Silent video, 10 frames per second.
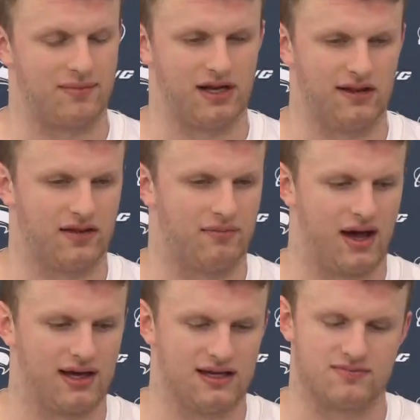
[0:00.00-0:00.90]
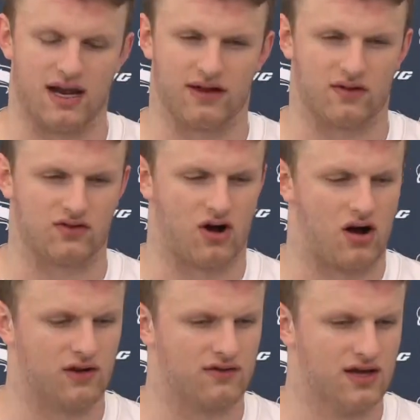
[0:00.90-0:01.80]
I mean, he's the mic. He's making those
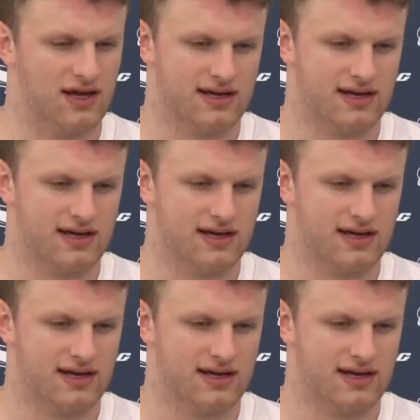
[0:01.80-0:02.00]
calls.